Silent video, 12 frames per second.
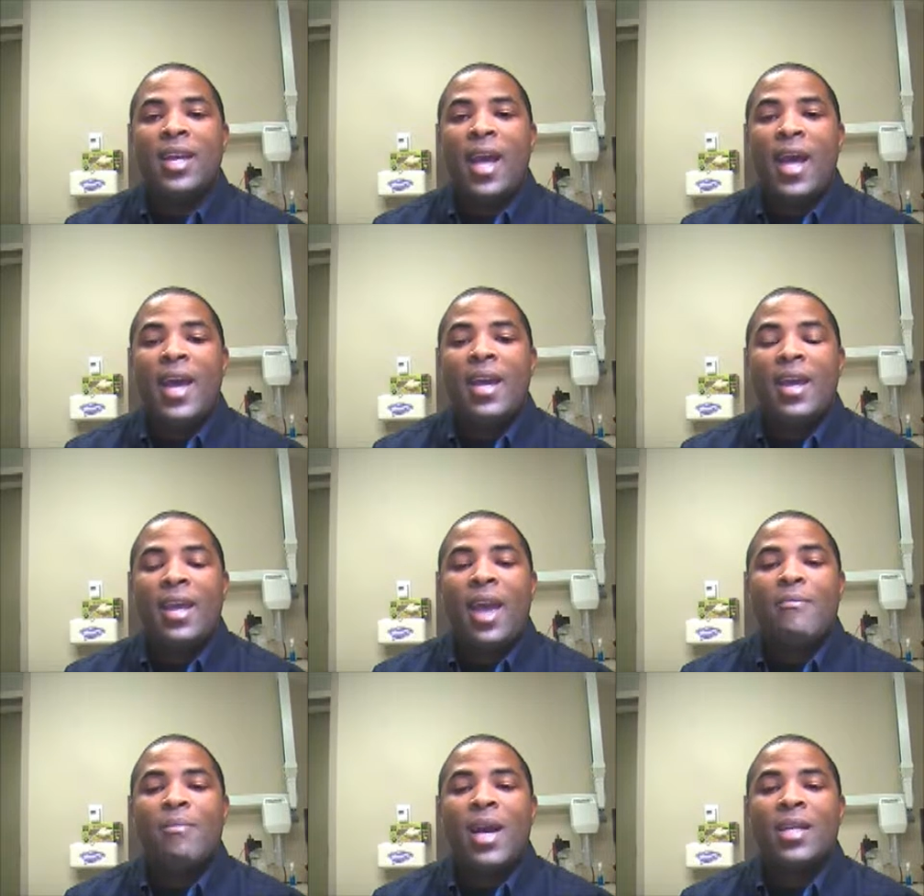I
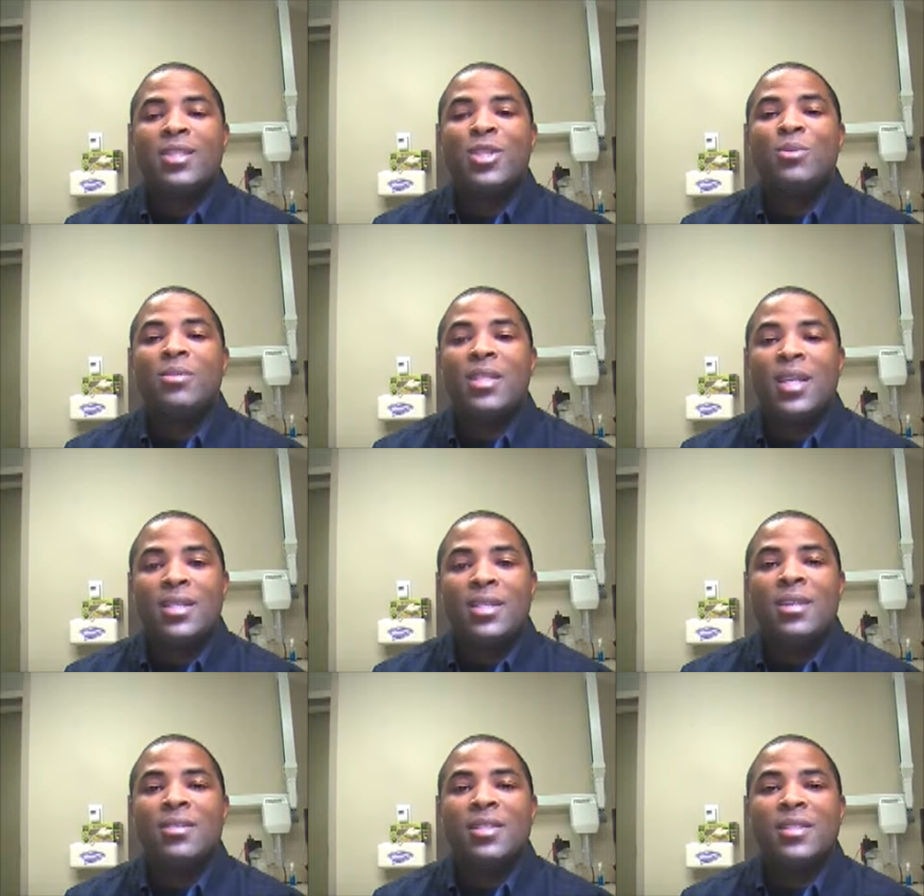gave my 2 cents
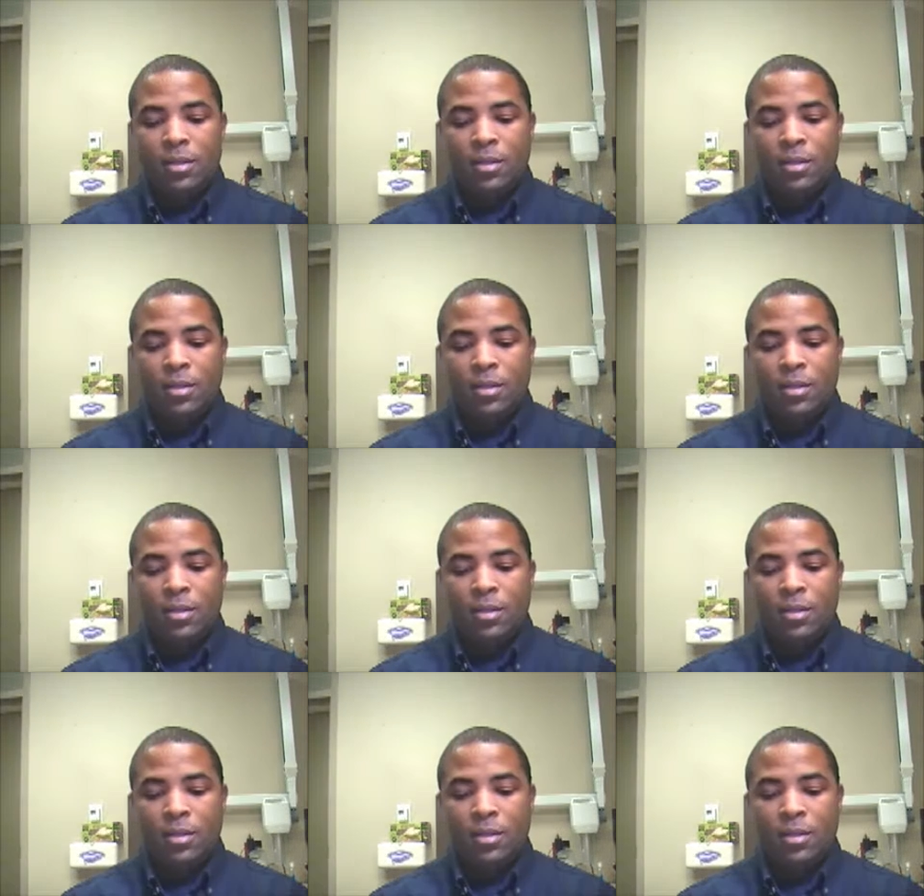on it.